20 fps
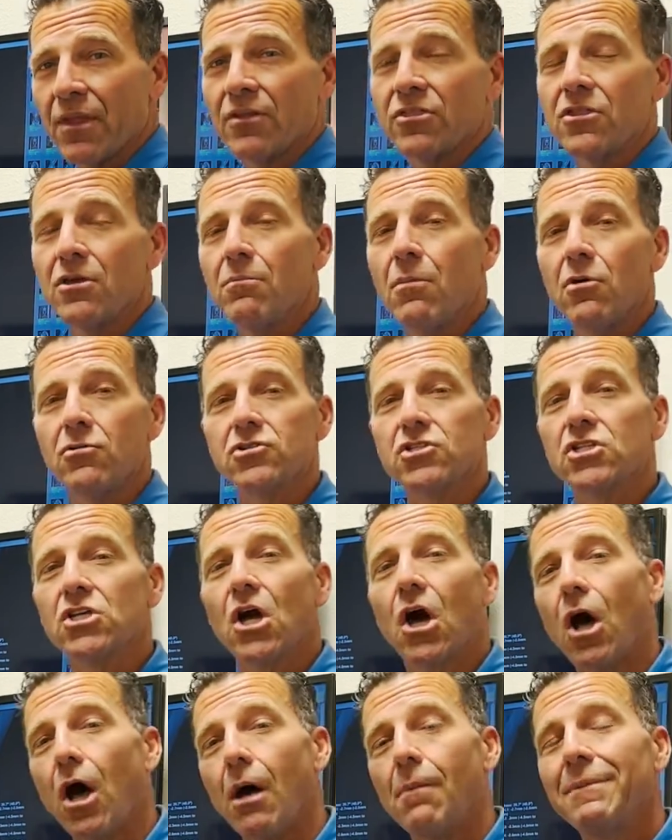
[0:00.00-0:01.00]
The most
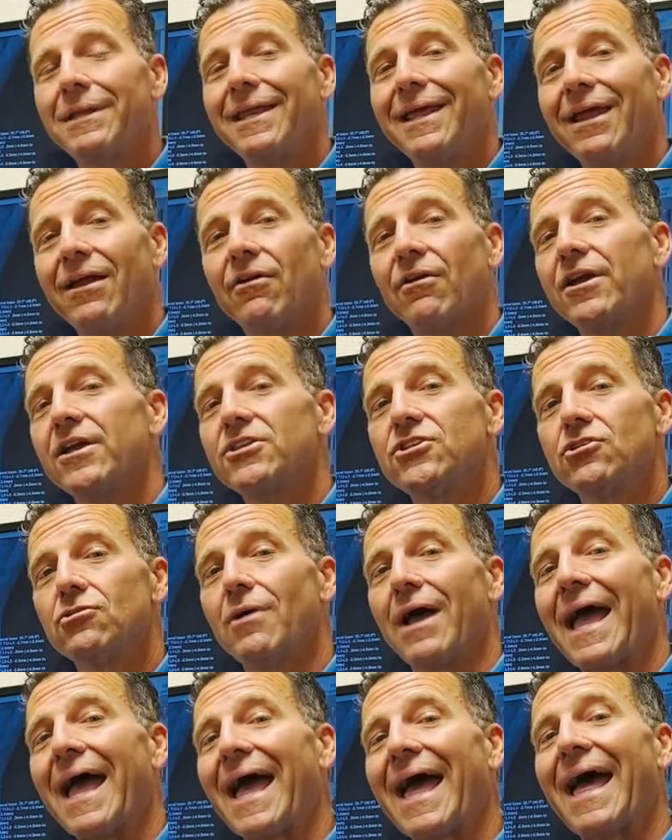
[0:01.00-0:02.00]
common area to
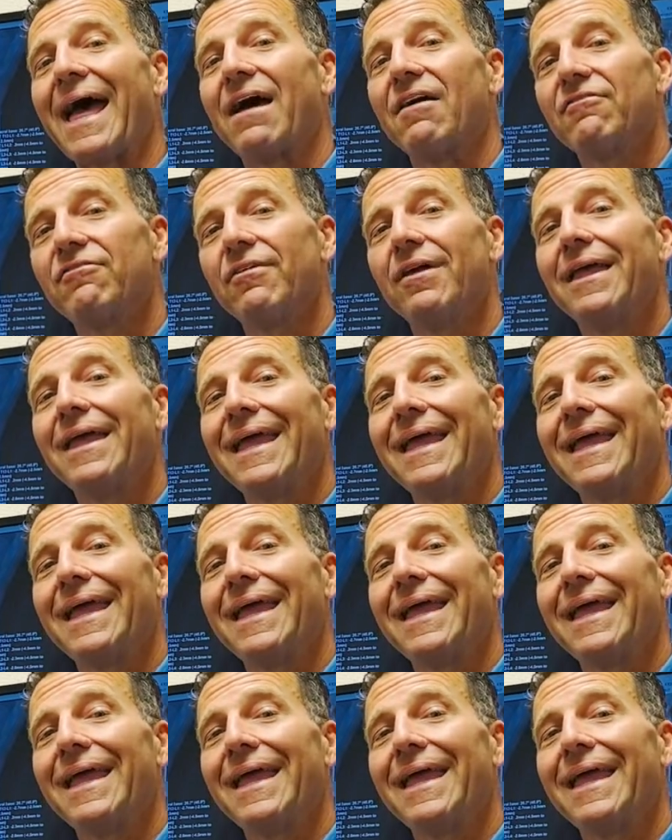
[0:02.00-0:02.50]
have